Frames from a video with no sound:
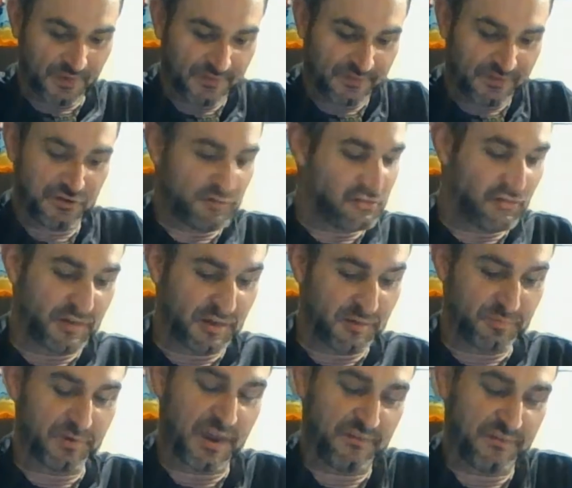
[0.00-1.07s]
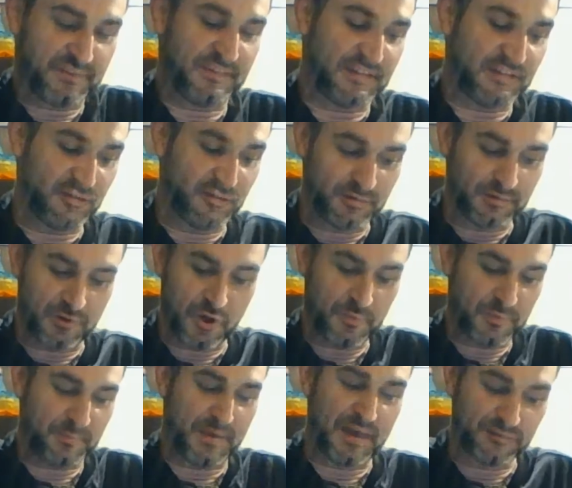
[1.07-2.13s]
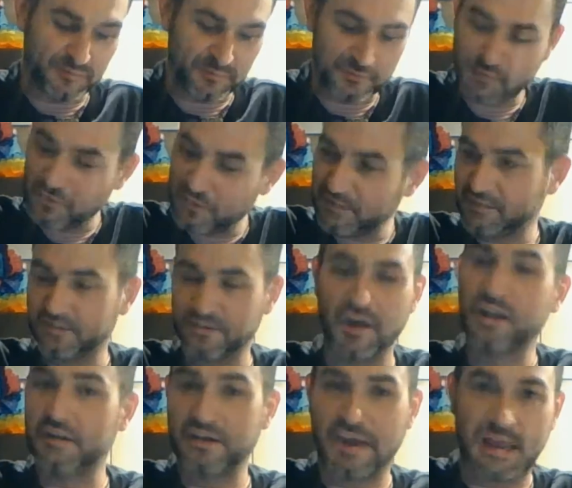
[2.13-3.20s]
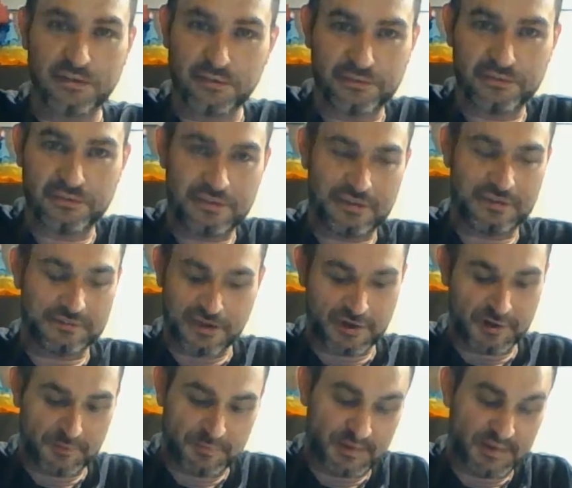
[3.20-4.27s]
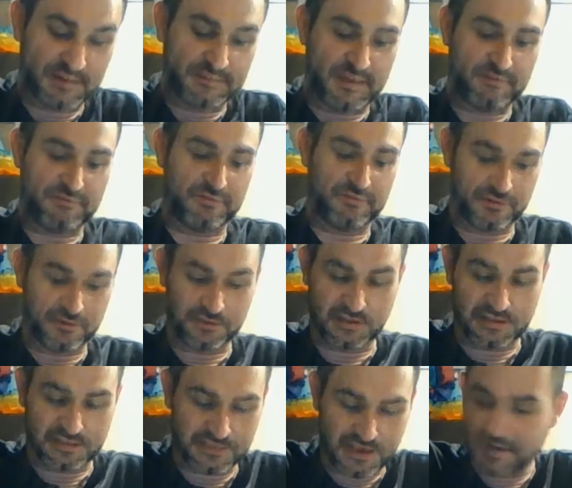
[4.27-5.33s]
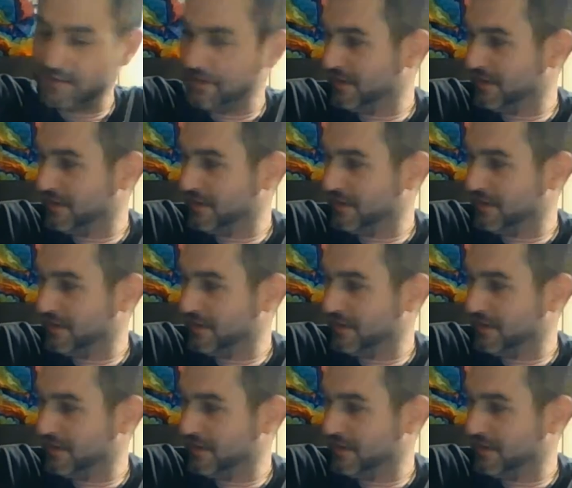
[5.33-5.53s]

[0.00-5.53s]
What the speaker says: So you don't get privacy. He'll open bathroom doors because all our handles in the entire place are like that.